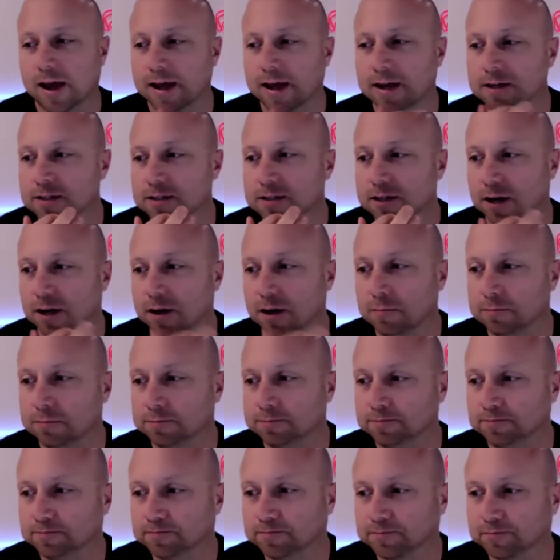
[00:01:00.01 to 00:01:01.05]
And um,
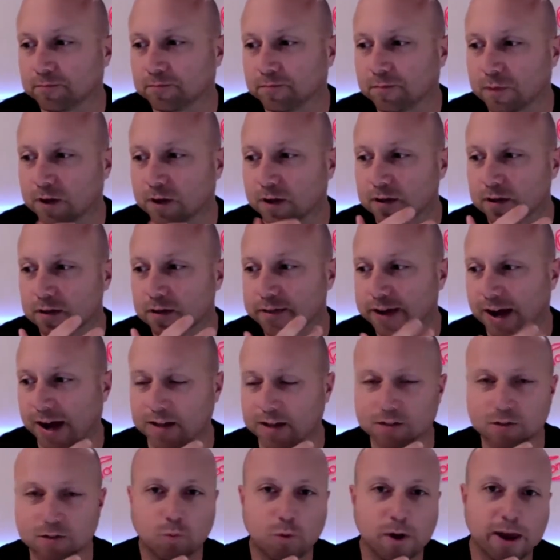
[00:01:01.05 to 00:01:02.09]

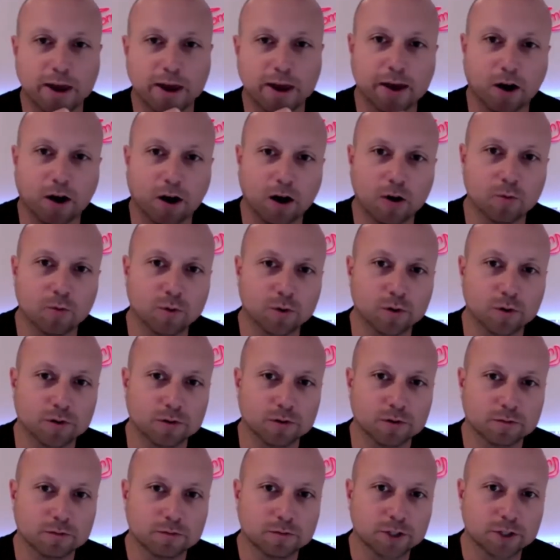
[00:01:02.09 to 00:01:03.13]
that's where I would
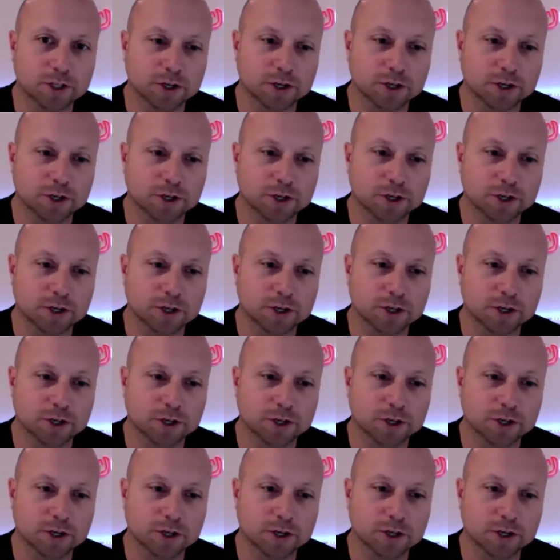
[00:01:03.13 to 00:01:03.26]
you